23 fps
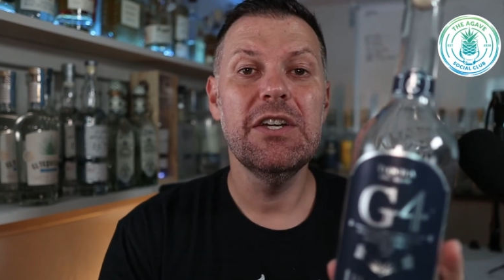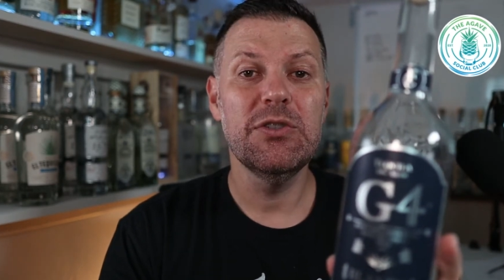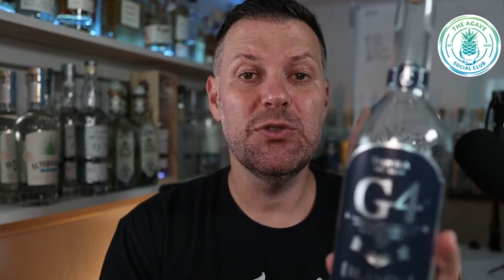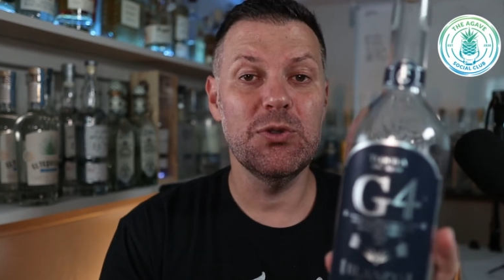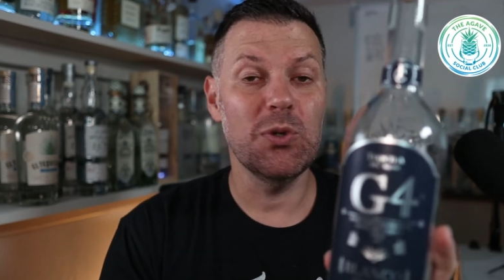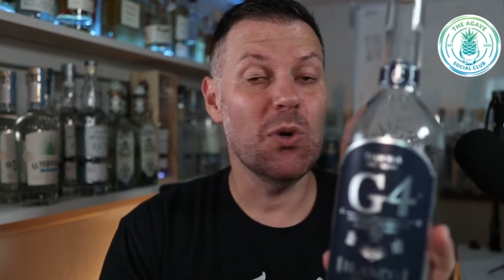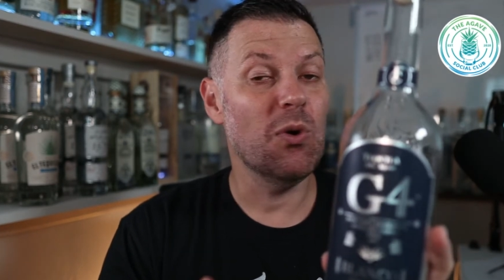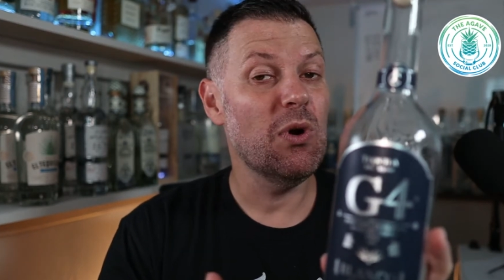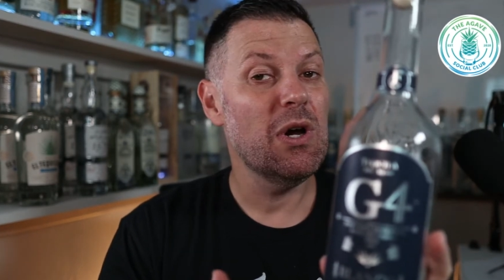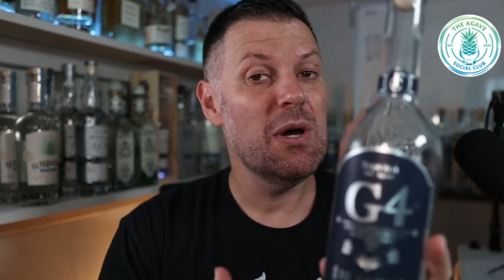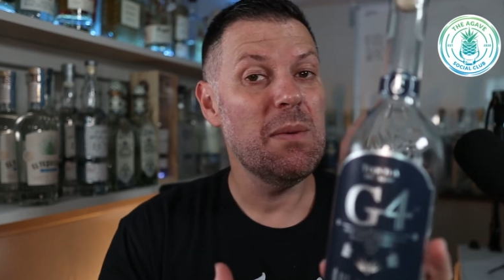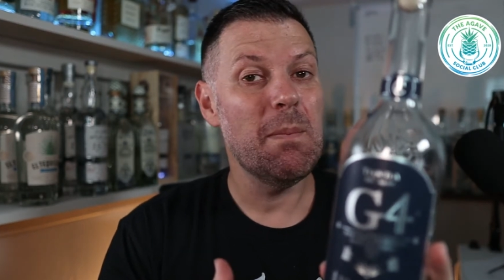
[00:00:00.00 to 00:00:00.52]

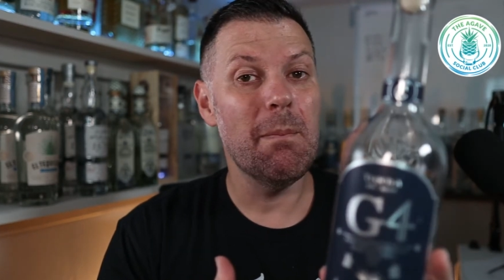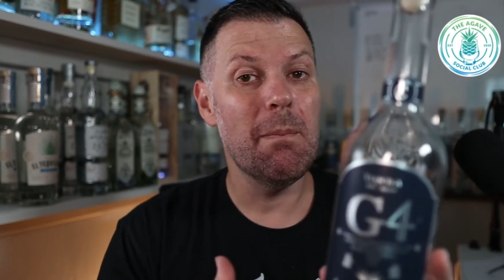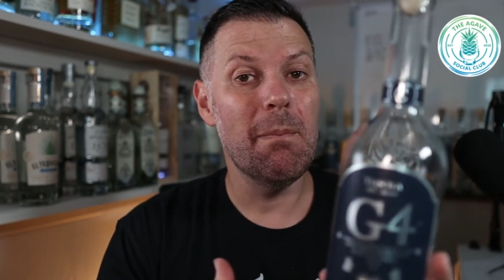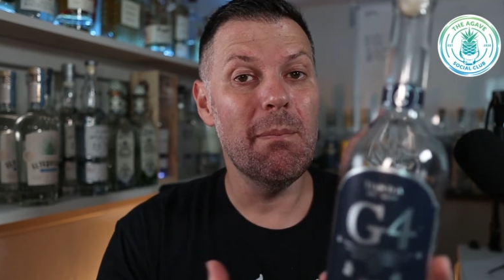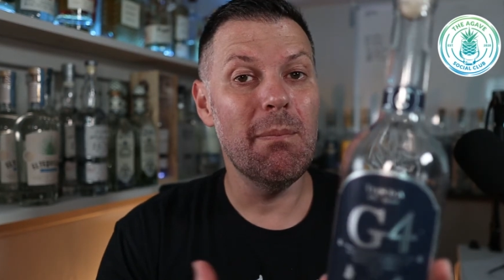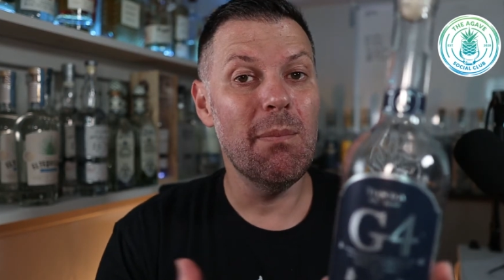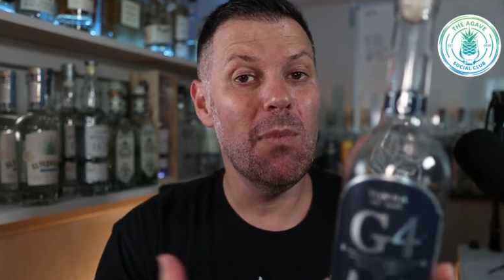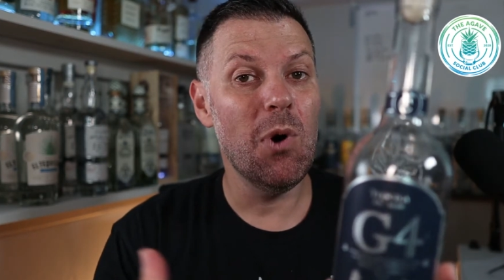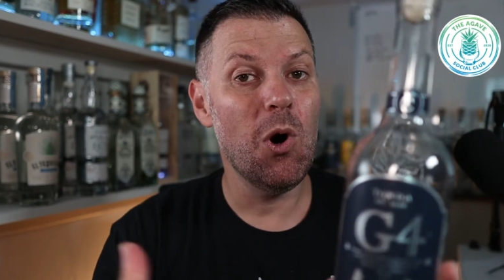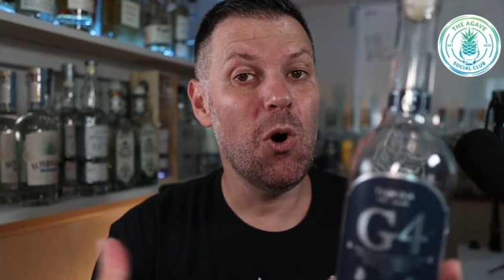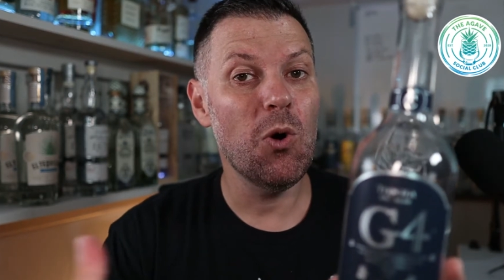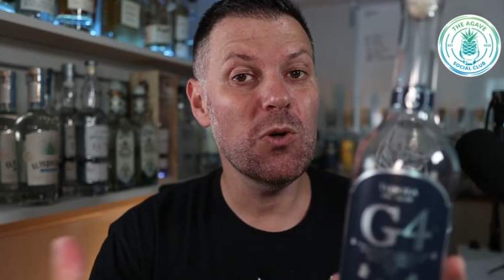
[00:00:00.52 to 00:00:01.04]
So
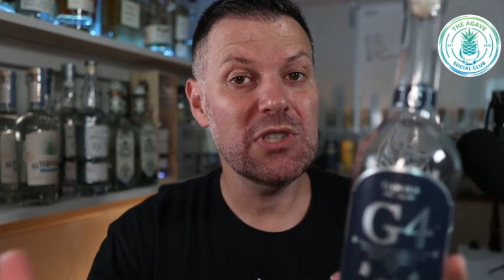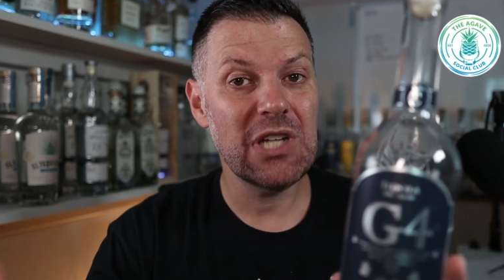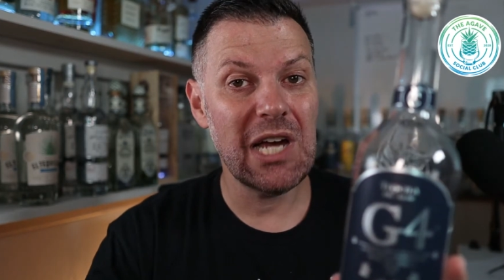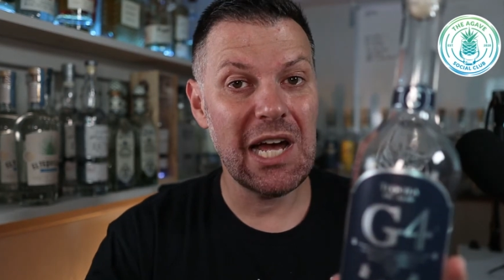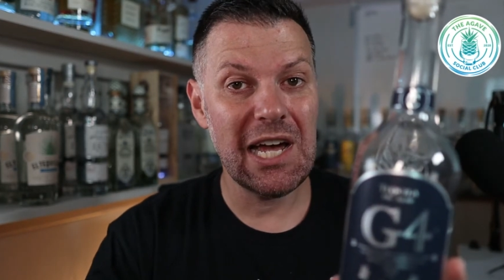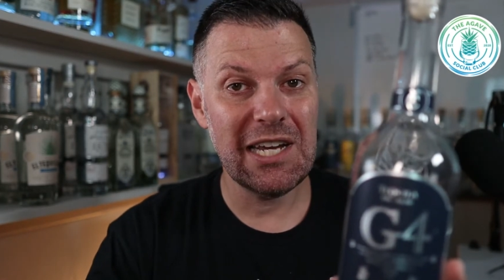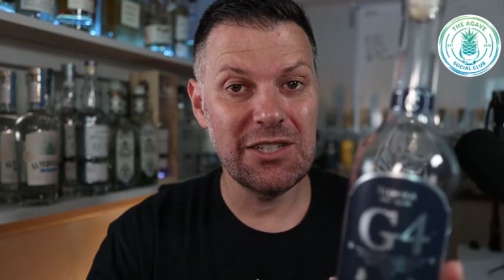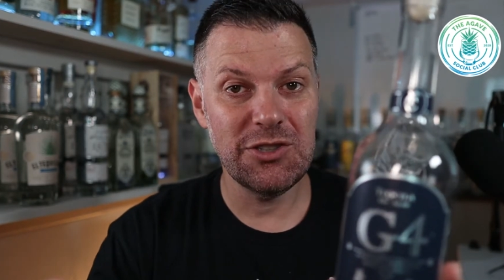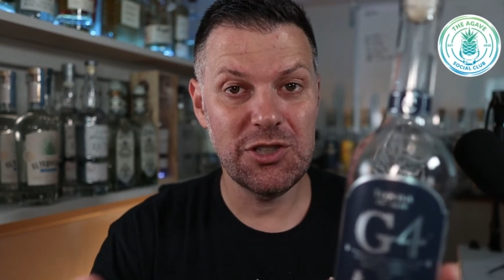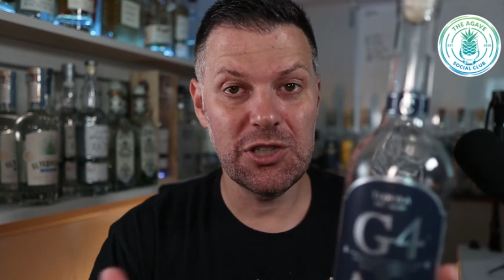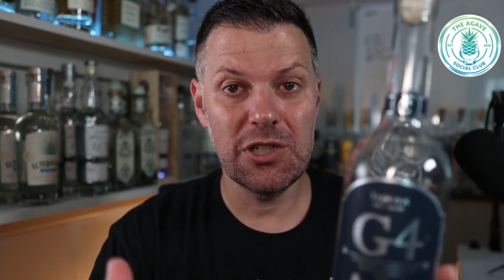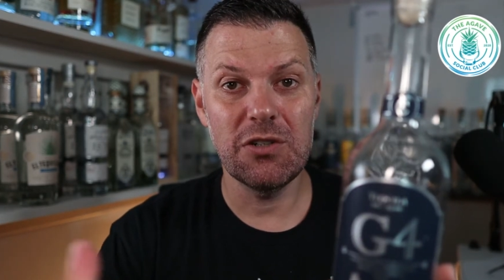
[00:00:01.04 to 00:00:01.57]

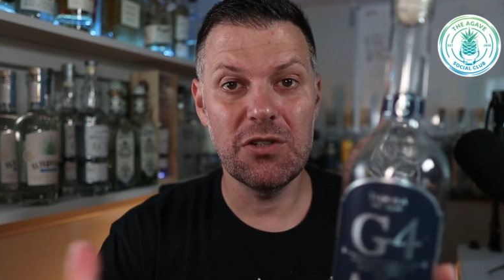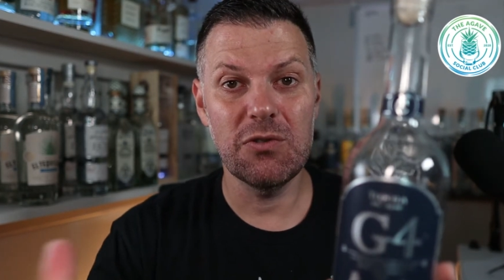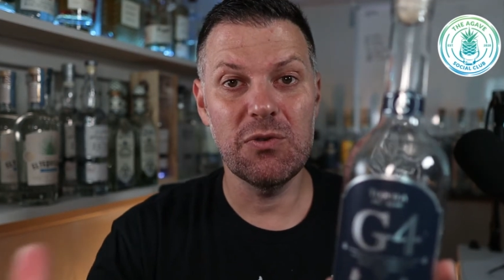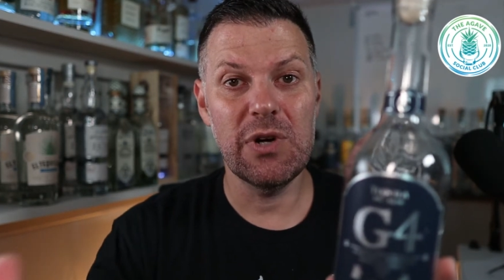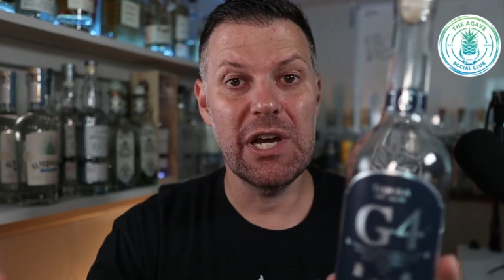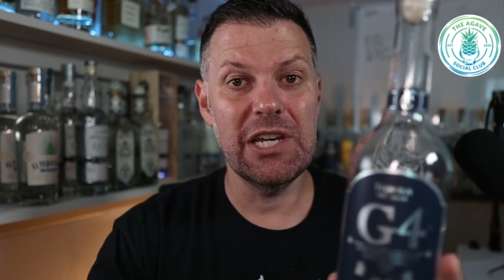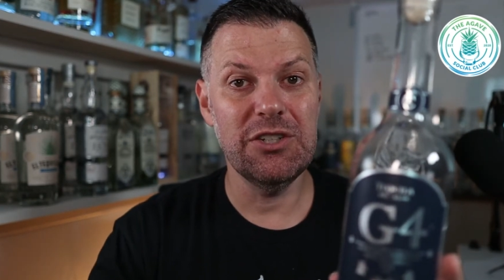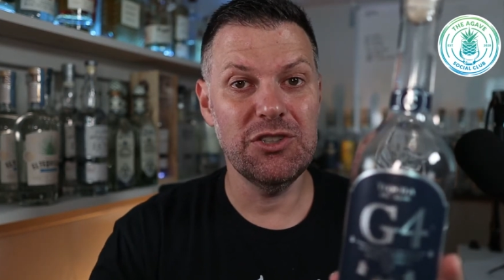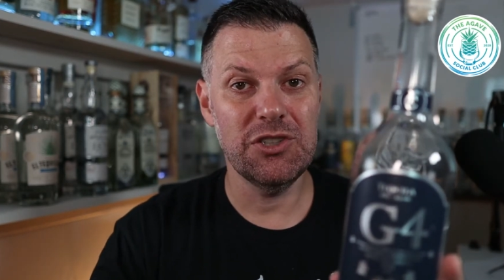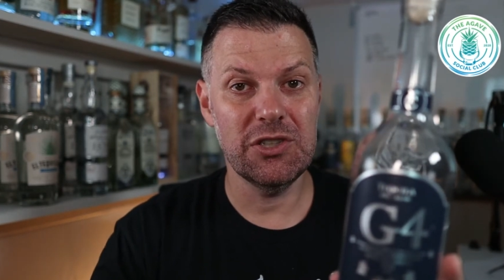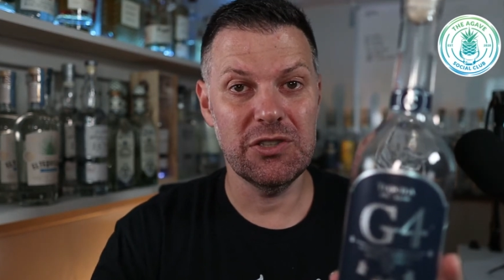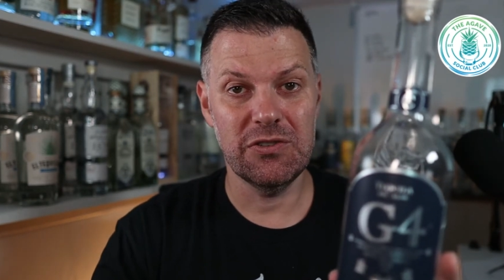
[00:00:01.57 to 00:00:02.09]

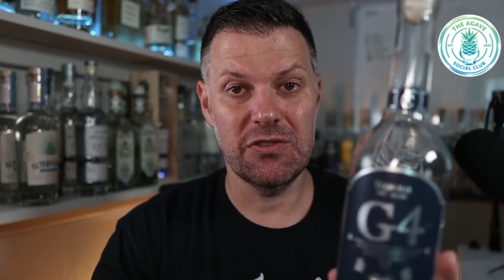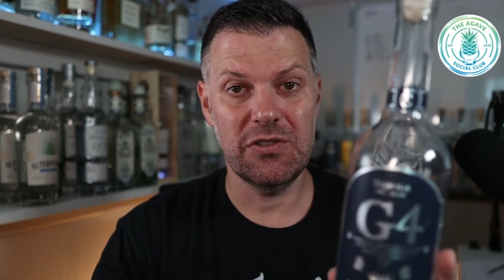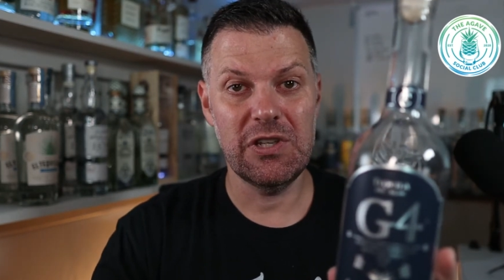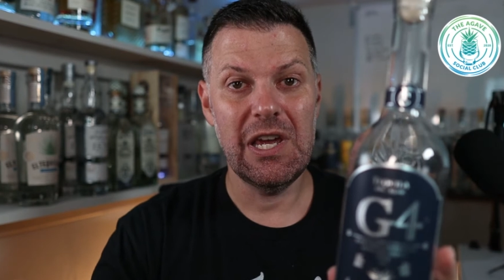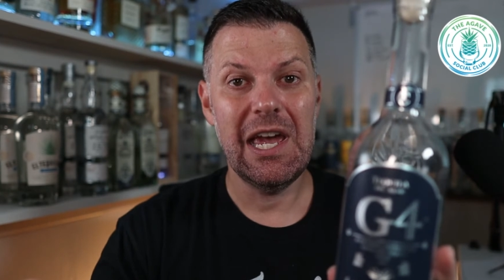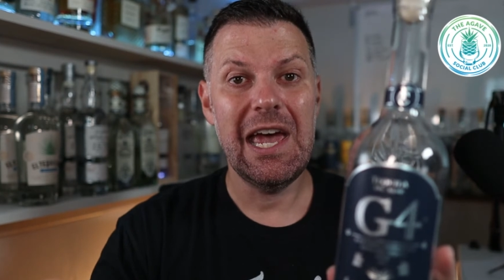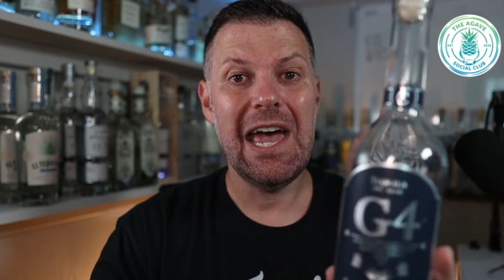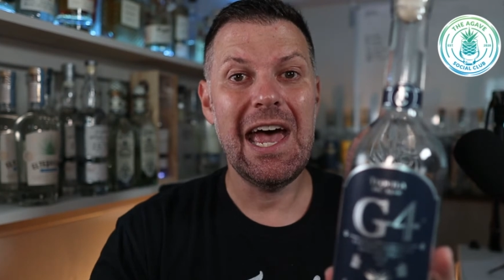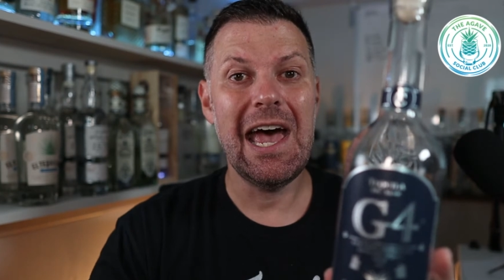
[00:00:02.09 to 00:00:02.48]
multi-generations